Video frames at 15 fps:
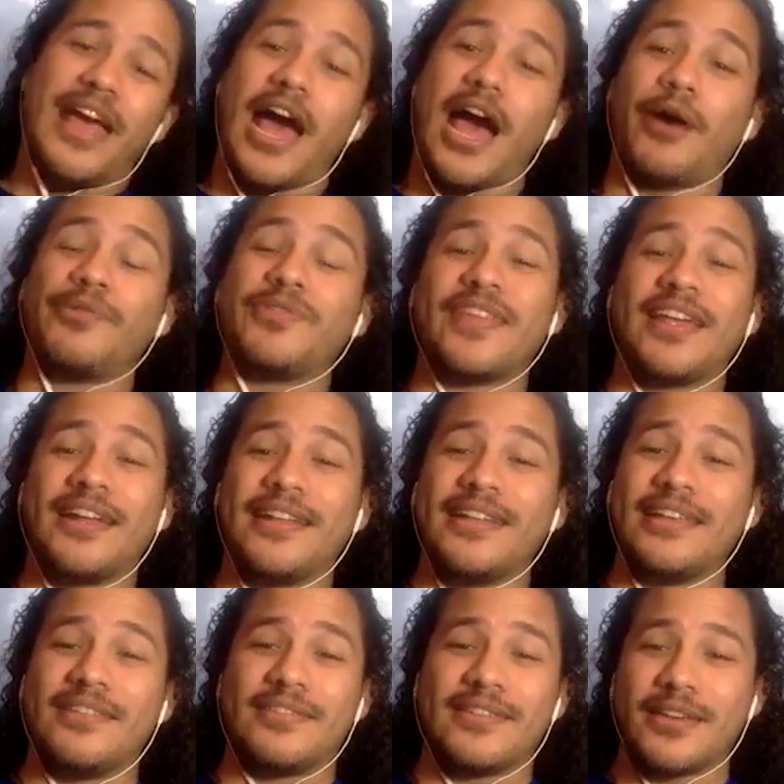I was sending
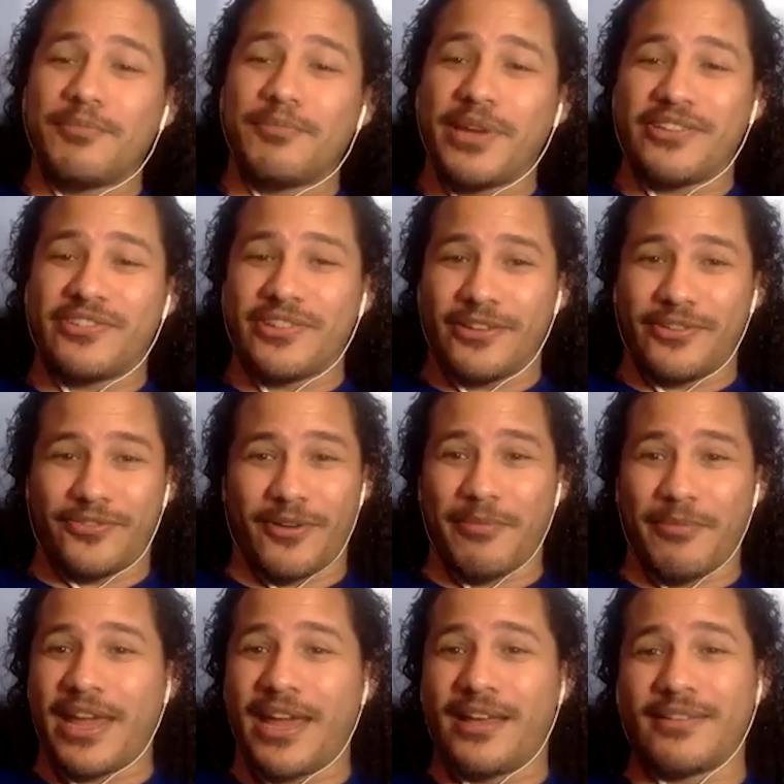Isak pictures from
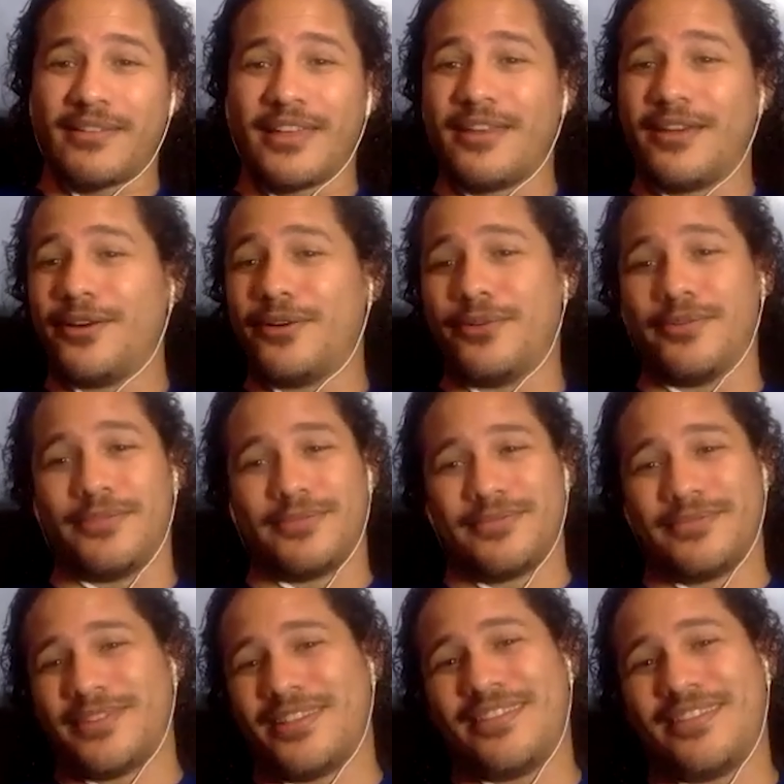here. I was like, yo,
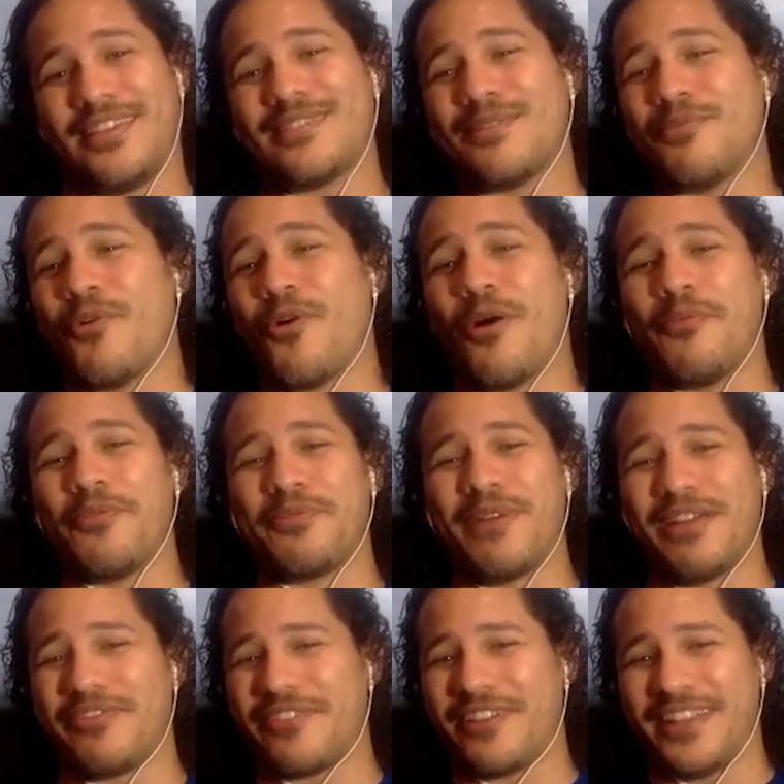take some warmth,
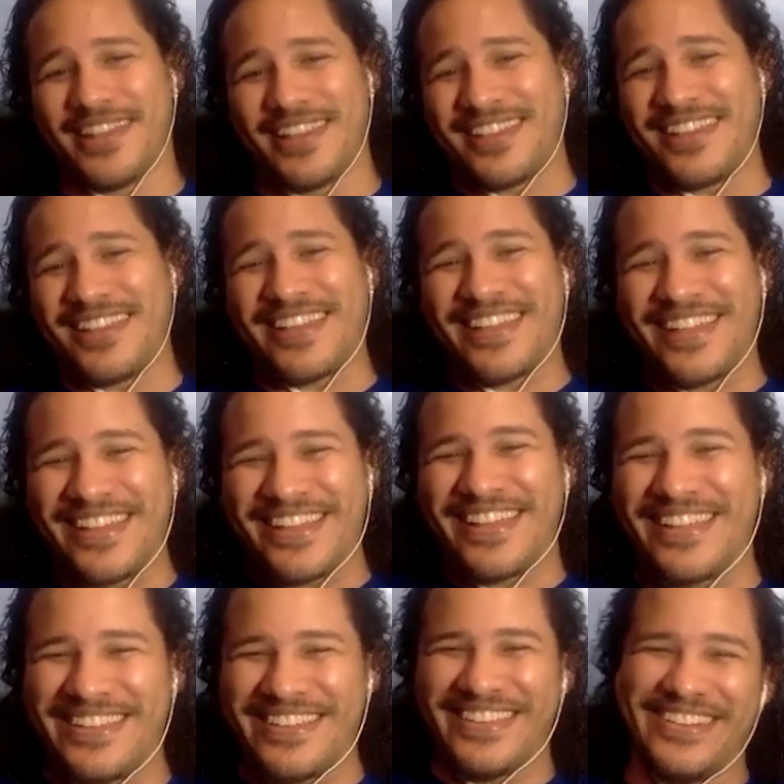my friend.
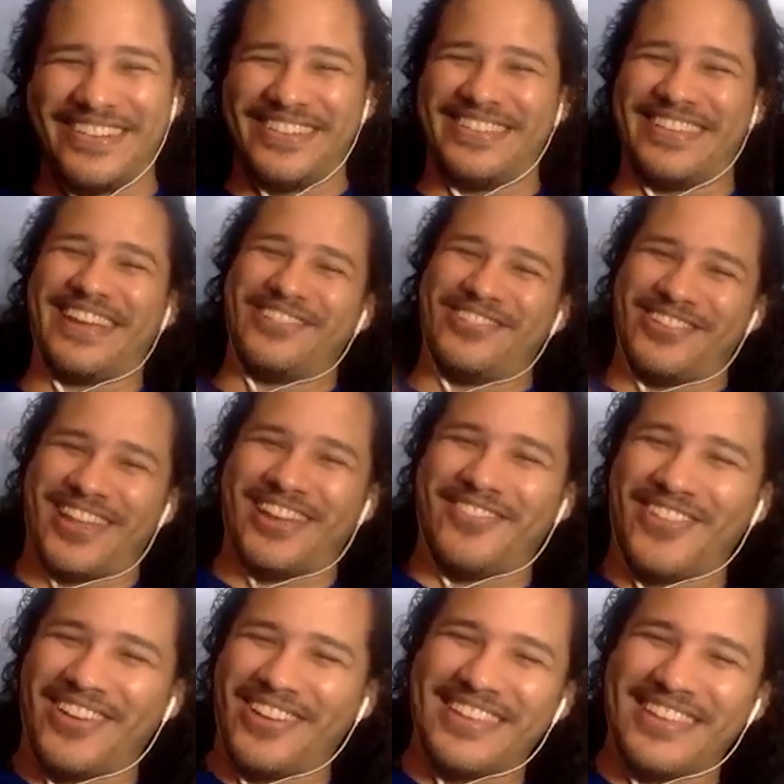You know, take a shot of
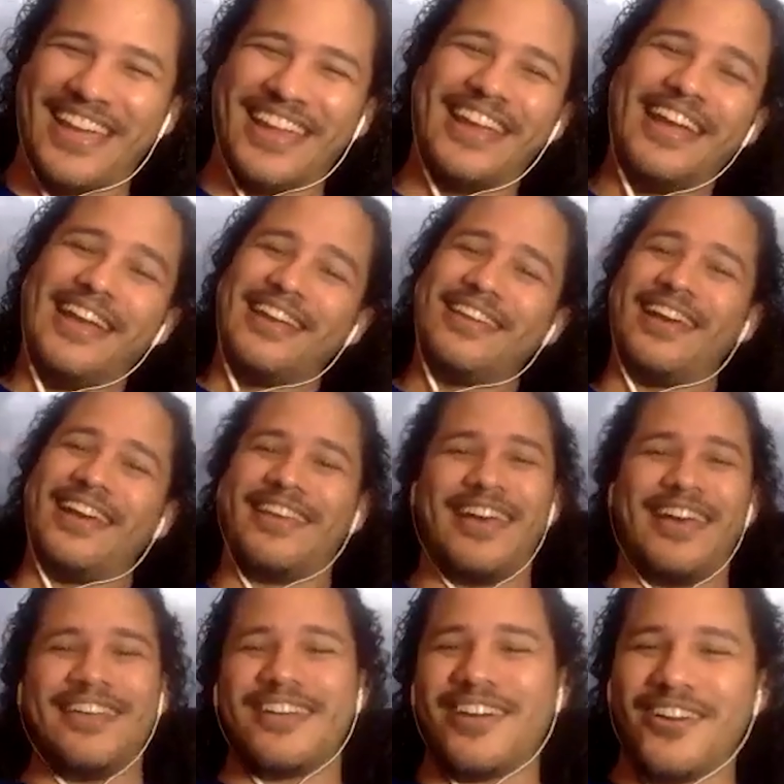outside. Yeah, here
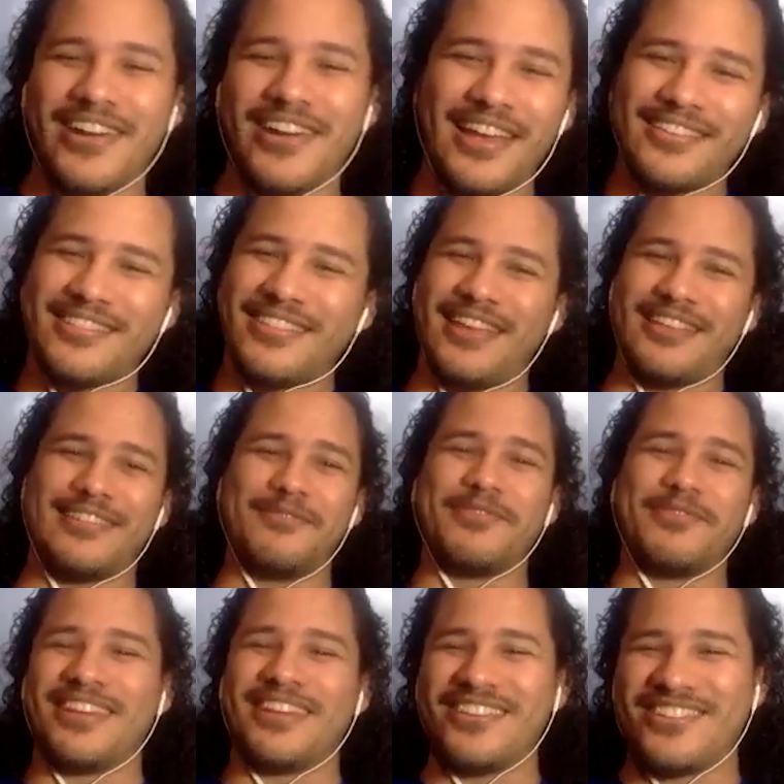you go. Here's some
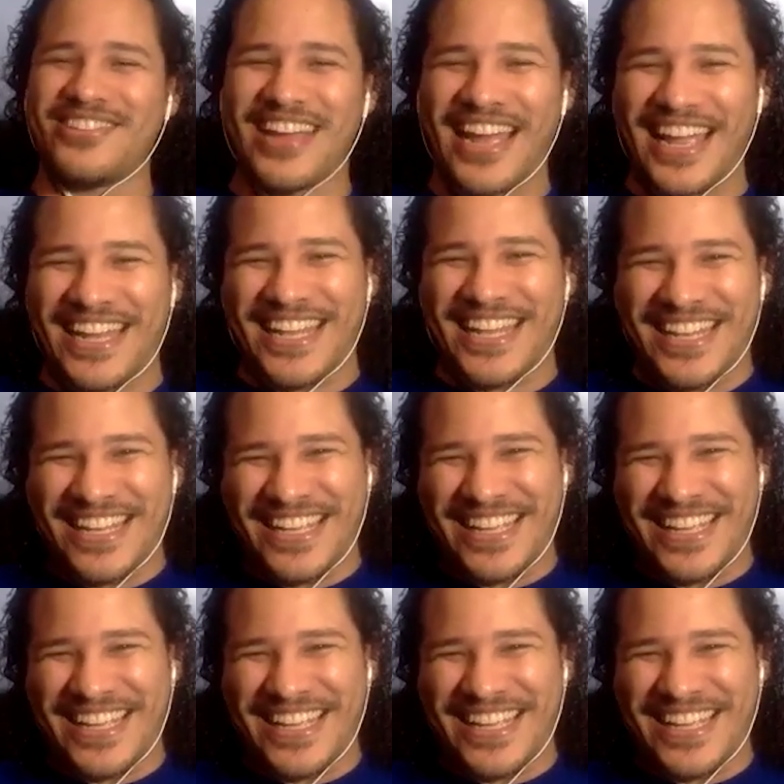sunshine.